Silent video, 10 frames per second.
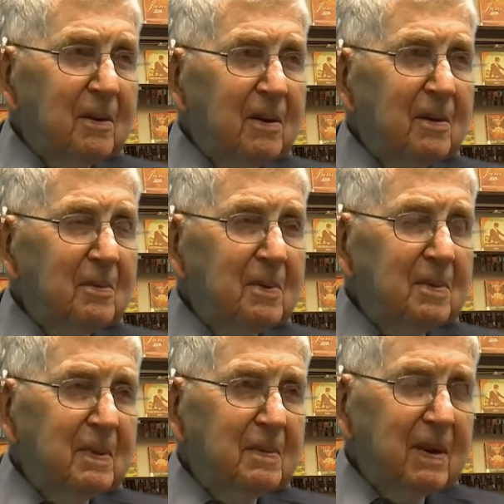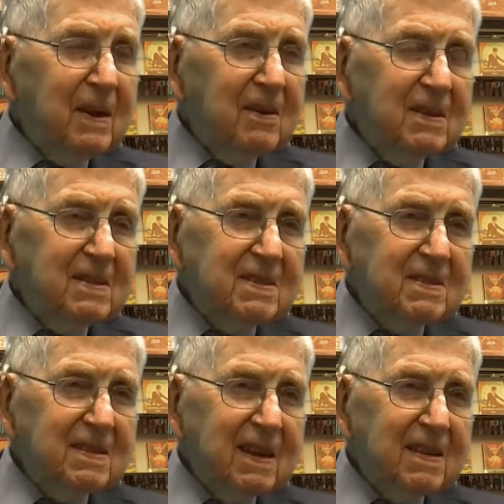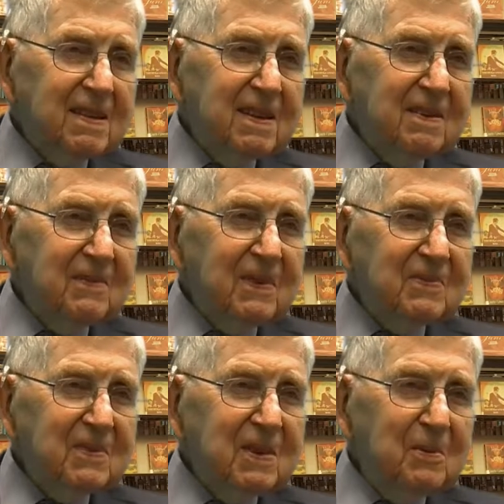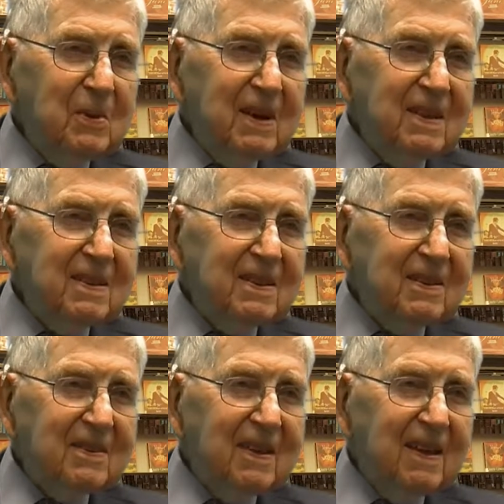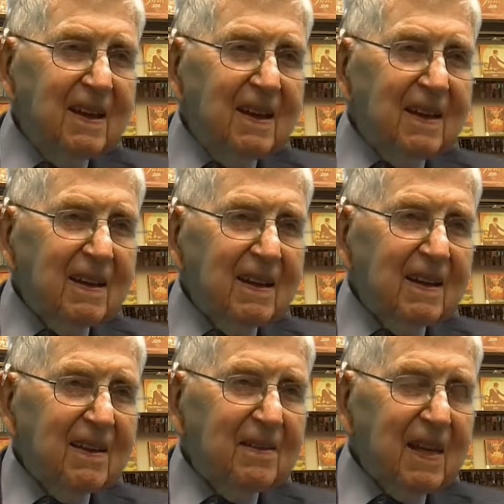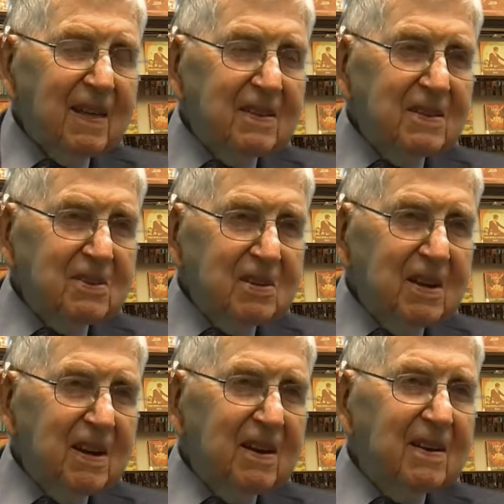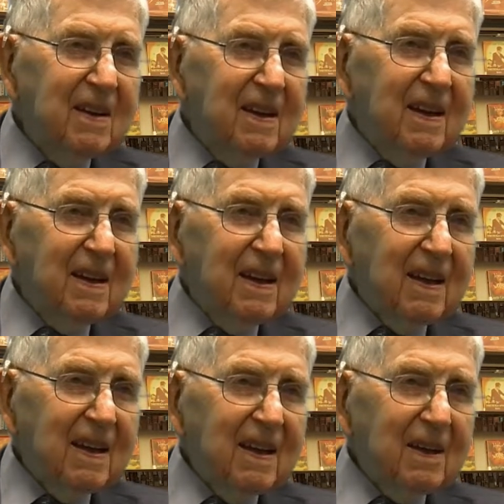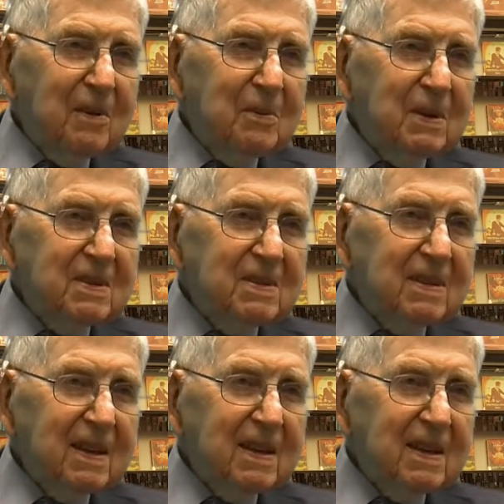Oh, we've been married since 1951, so this year was